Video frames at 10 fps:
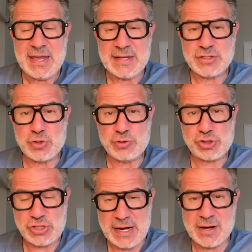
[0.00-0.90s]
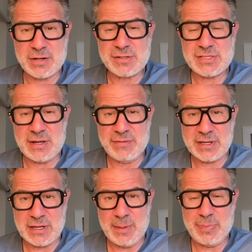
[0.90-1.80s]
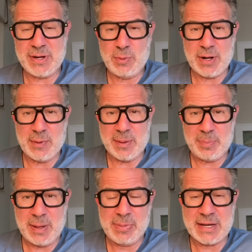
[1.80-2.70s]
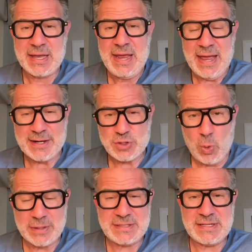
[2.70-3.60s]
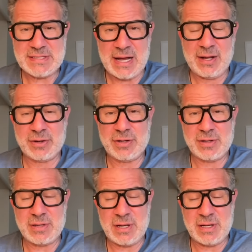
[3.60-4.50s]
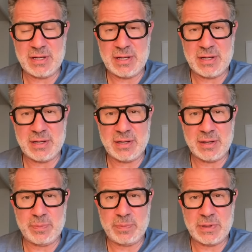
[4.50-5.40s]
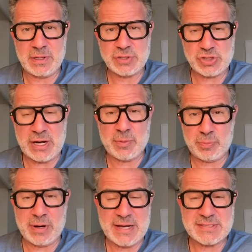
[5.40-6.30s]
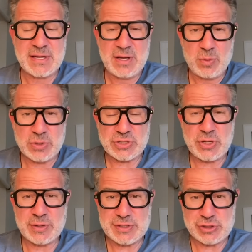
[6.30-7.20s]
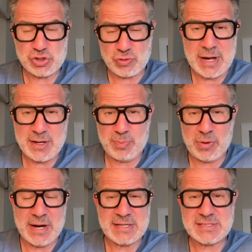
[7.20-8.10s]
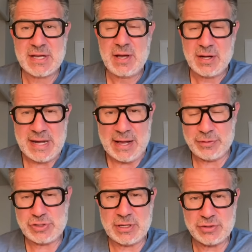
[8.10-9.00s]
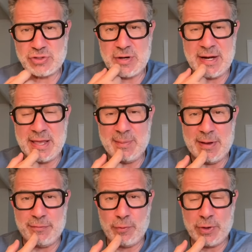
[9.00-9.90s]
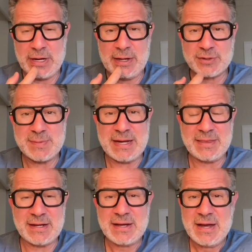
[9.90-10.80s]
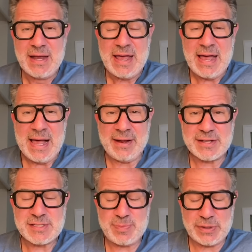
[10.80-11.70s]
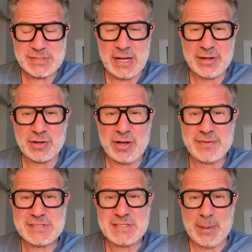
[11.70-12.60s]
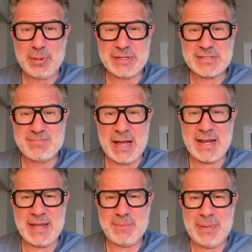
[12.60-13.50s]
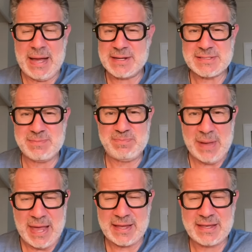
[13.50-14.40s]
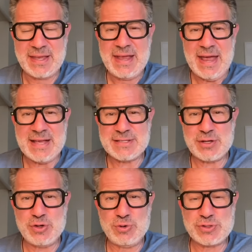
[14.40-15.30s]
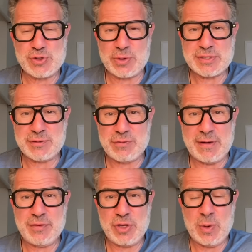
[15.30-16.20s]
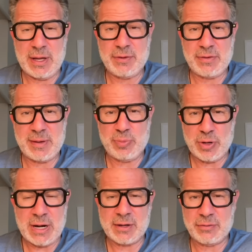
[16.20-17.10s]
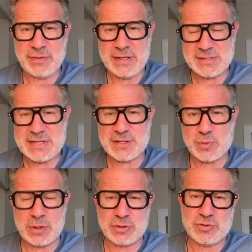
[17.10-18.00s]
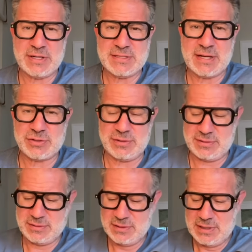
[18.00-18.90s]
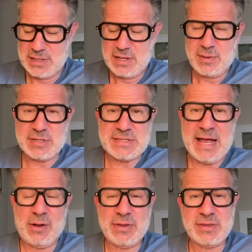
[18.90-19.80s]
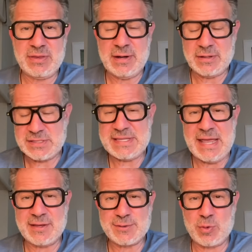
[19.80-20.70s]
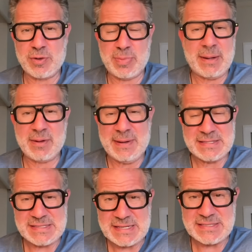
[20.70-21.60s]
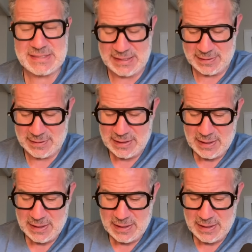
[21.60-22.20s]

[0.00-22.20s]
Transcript: into shares of the company when it went public at $20 a share price, which is known as the strike price. Now the shares are trading at about $40, meaning that Alex Postolnikov has doubled his money and Paxum Bank has a new source of revenue other than pornography and sex worker transactions, because now their stake is worth probably about $16